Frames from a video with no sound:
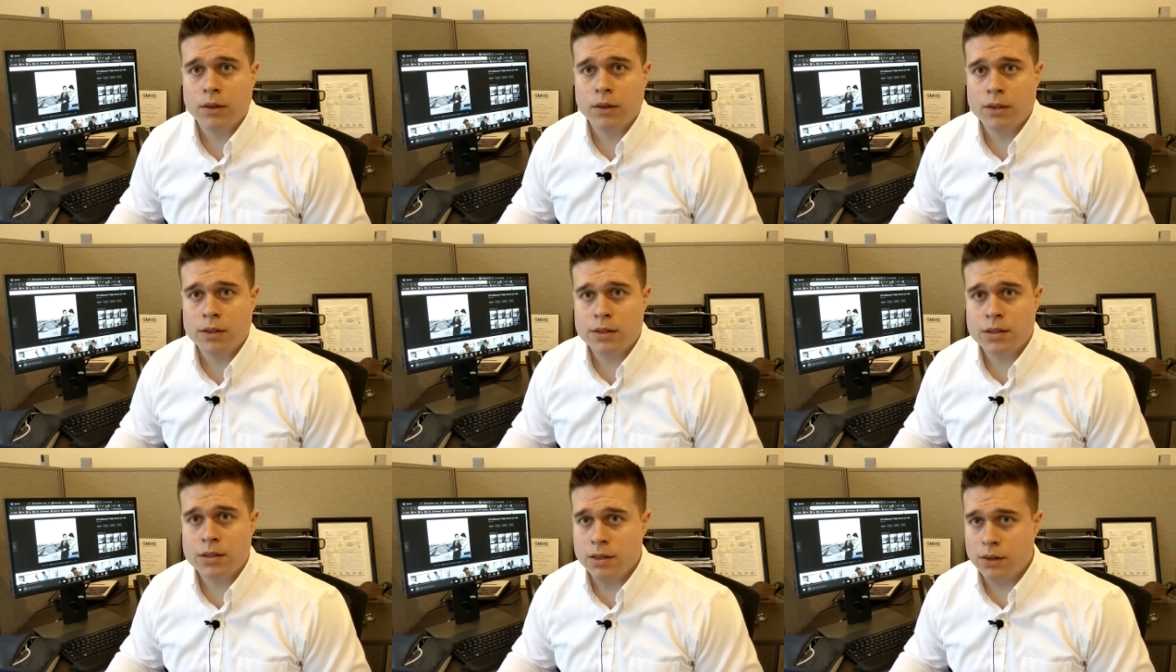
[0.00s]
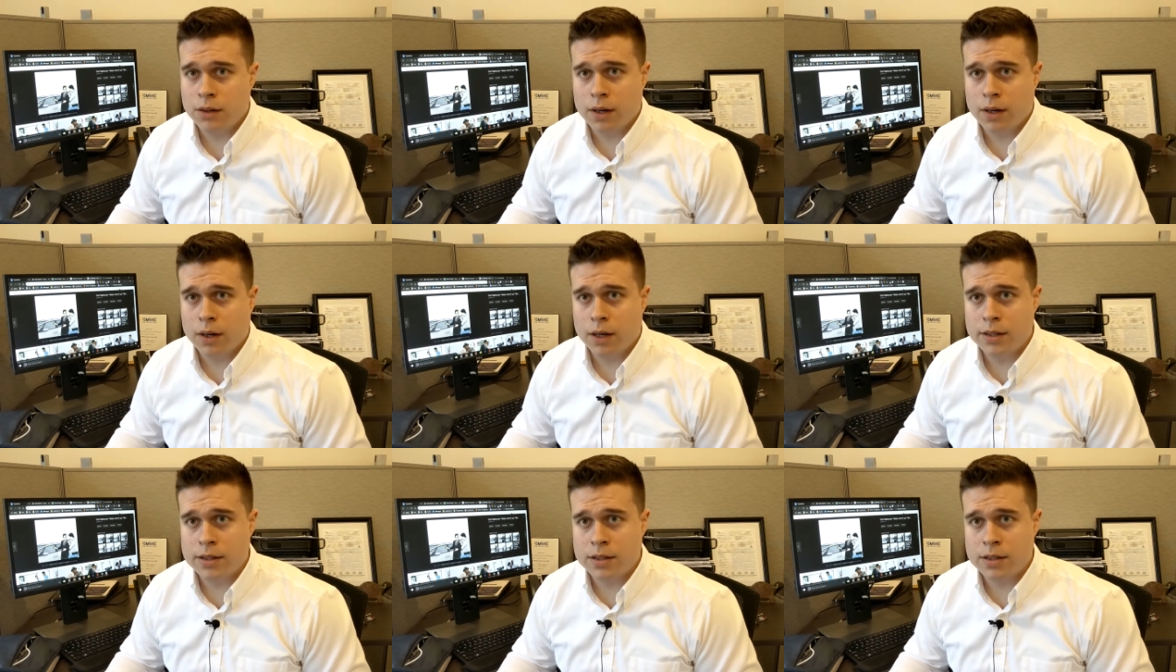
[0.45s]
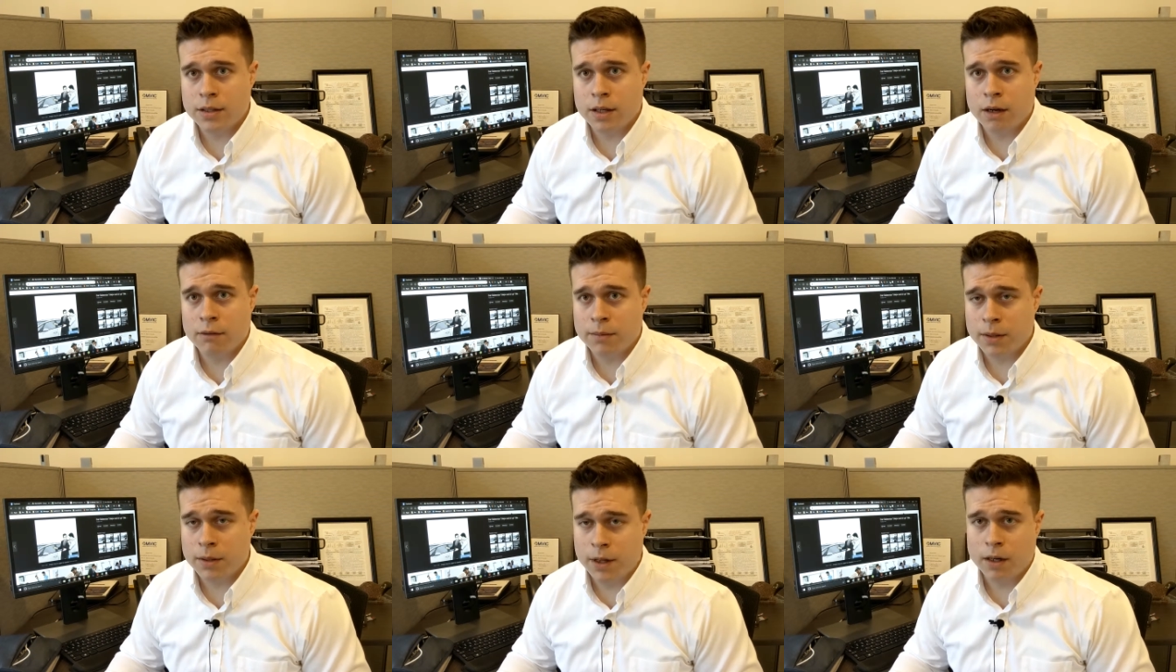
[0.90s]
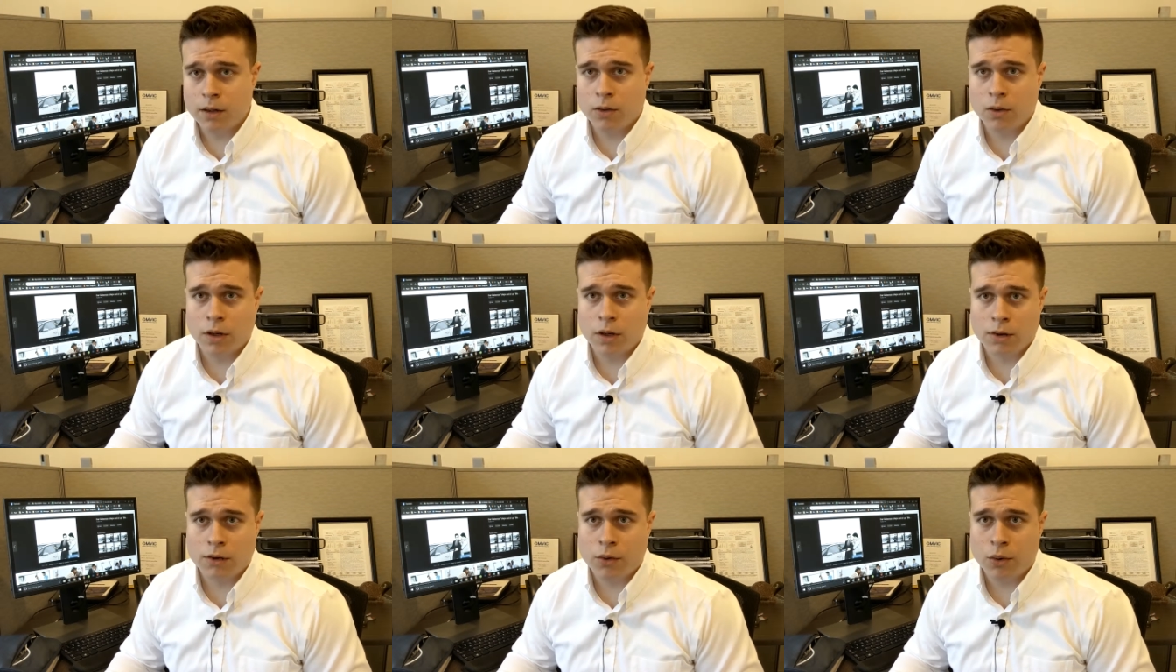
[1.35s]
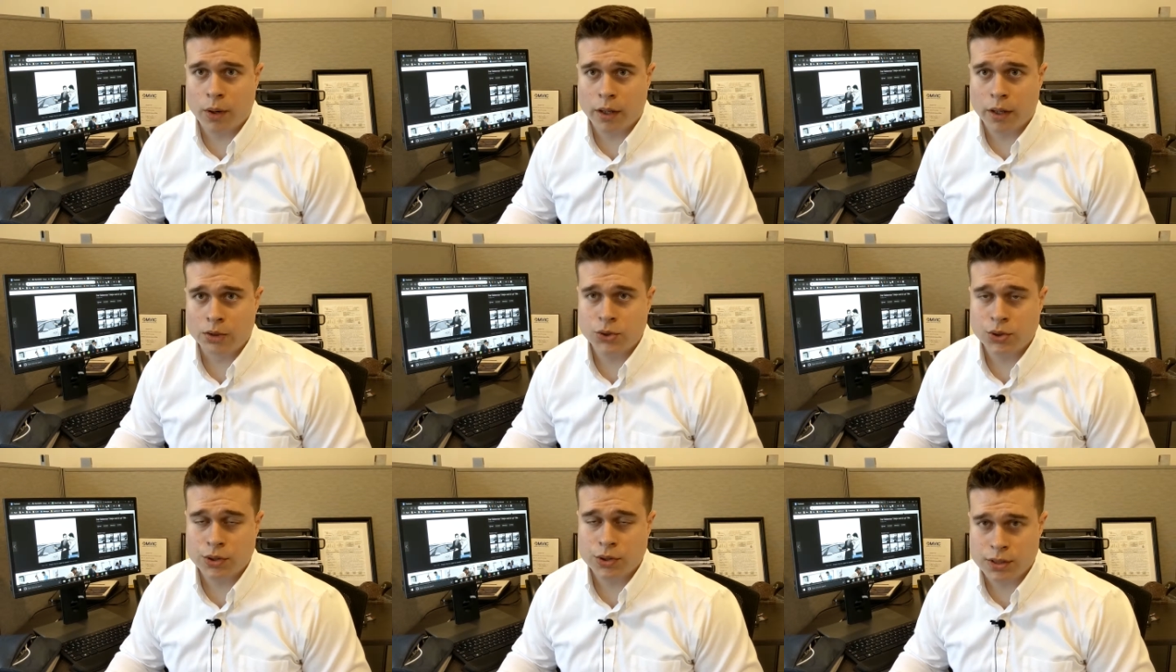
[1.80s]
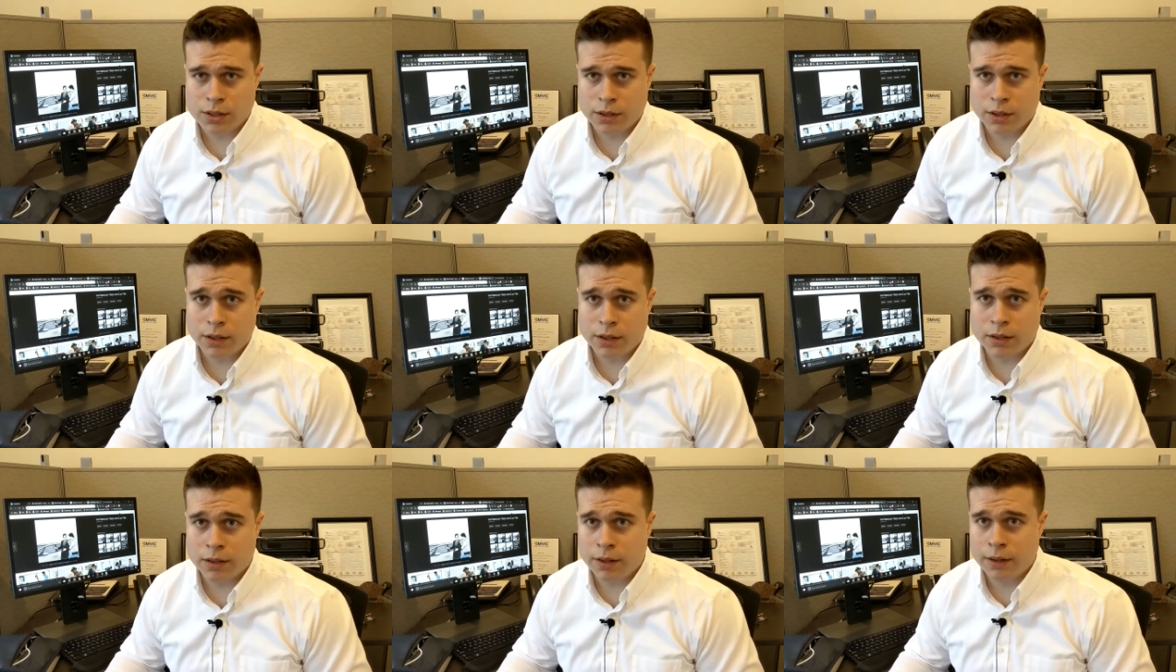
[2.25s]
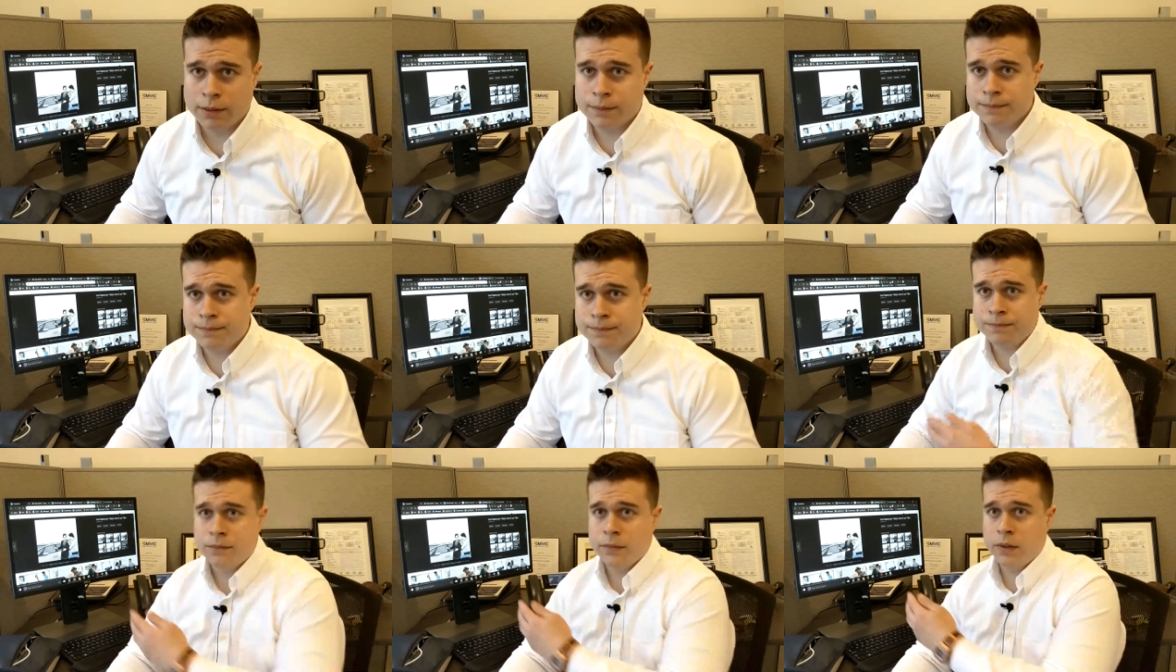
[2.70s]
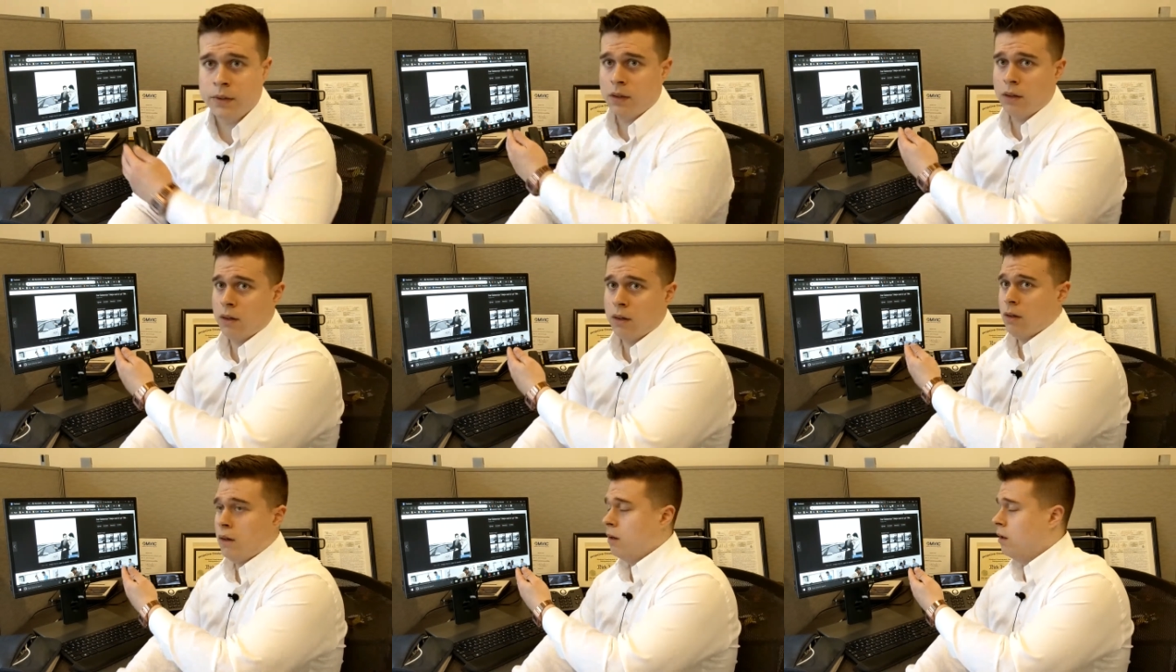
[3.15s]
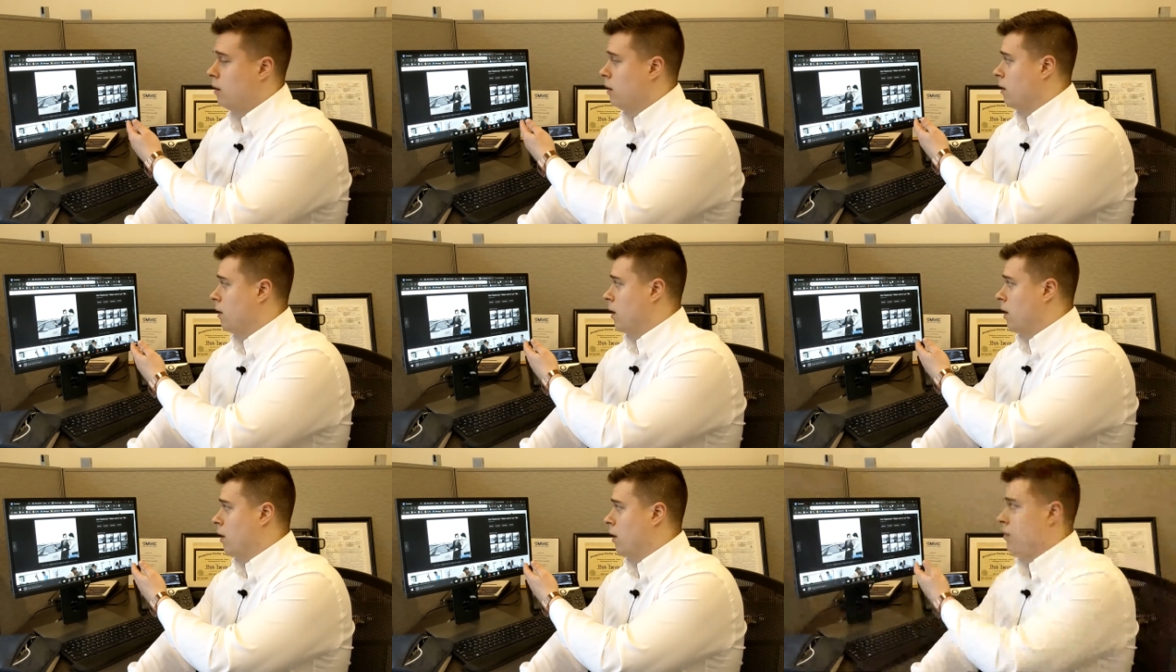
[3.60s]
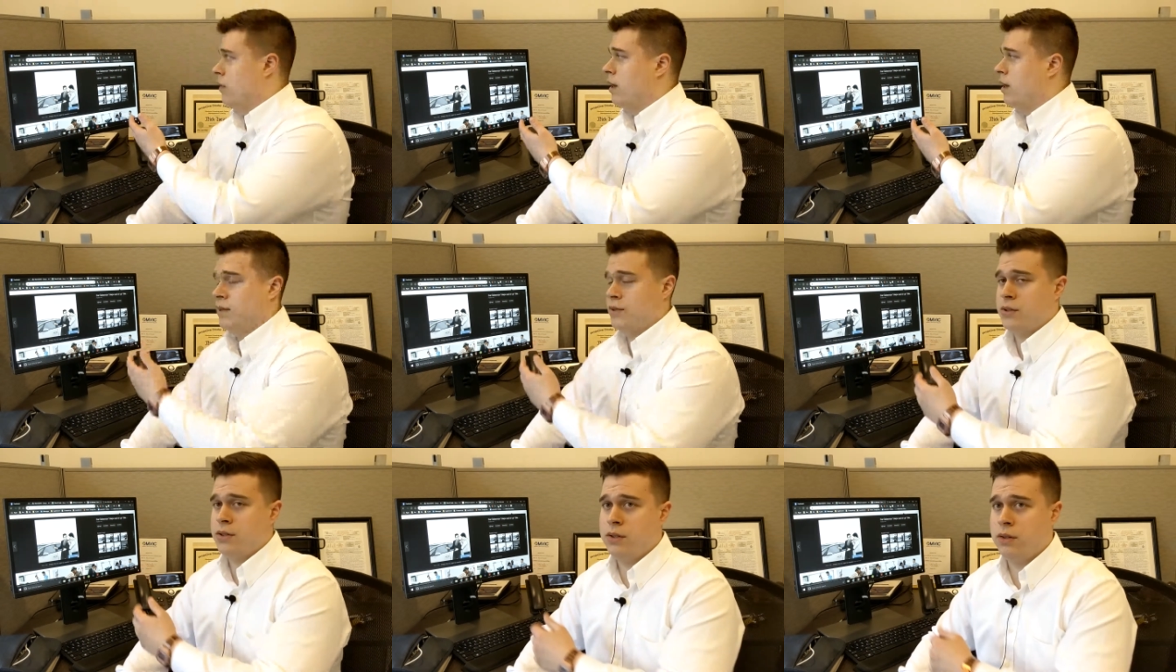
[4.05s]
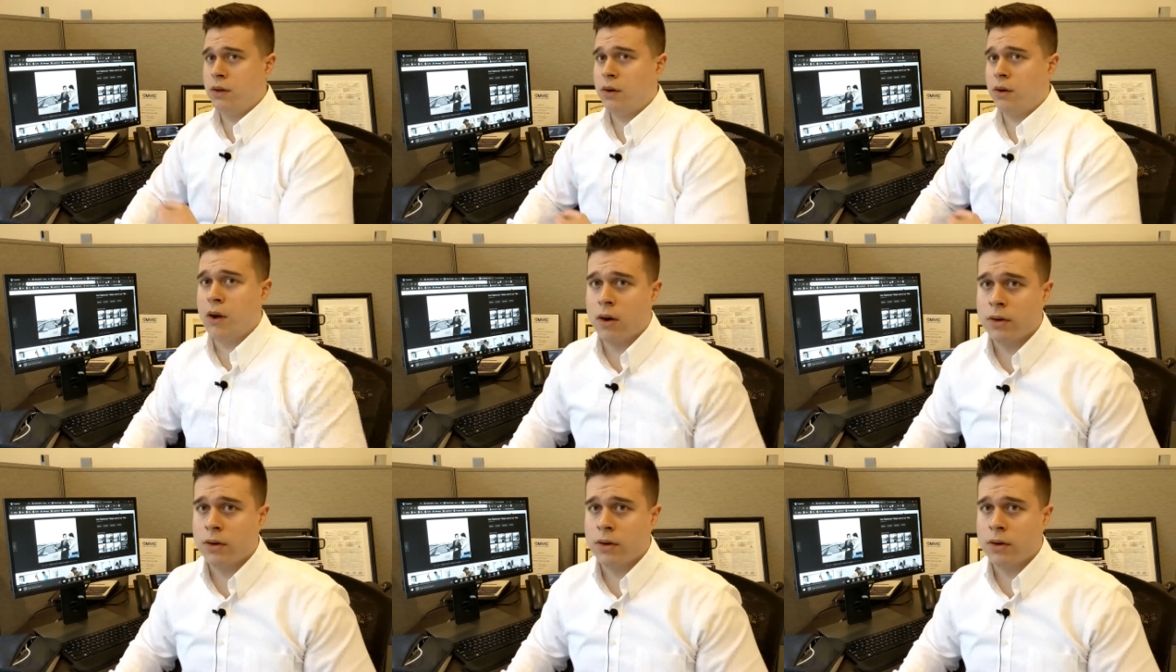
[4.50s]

Good to see you guys, and I've been getting a lot of questions lately on this.